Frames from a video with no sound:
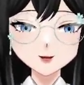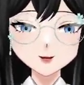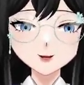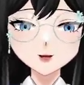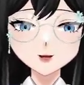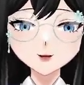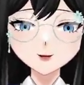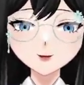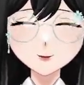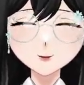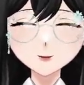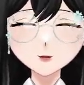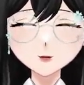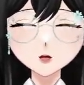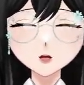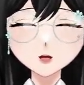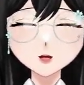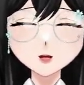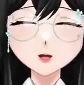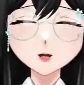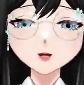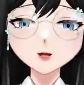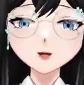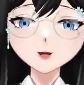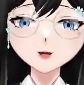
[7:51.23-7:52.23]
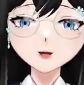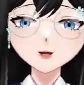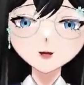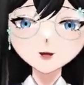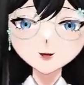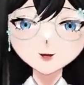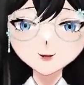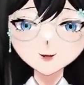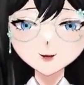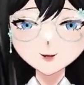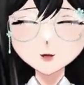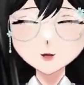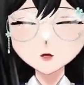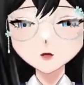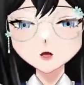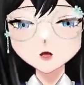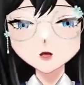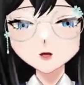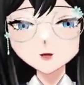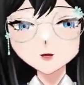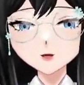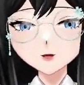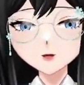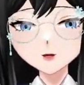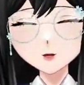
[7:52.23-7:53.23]
division is the one
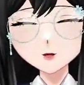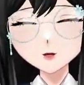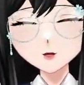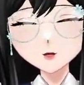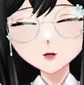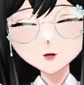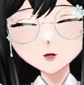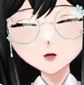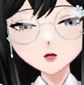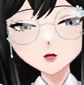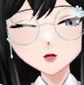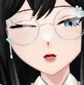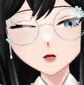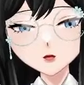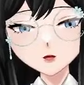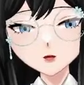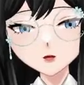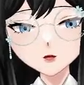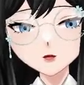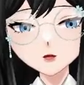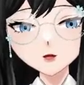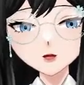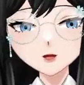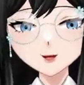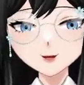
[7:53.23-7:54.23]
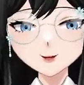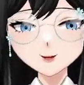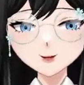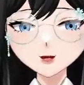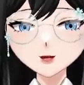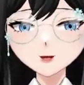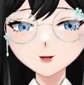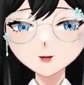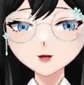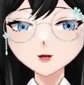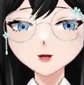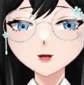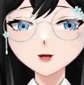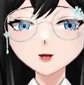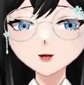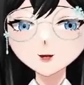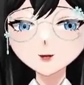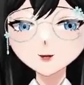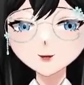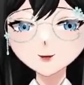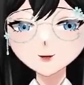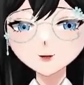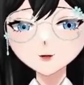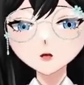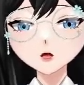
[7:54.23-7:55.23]
used during segregation,
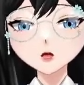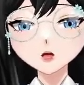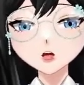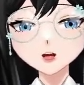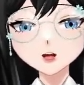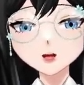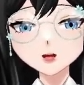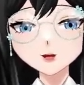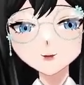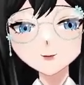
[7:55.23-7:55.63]
okay?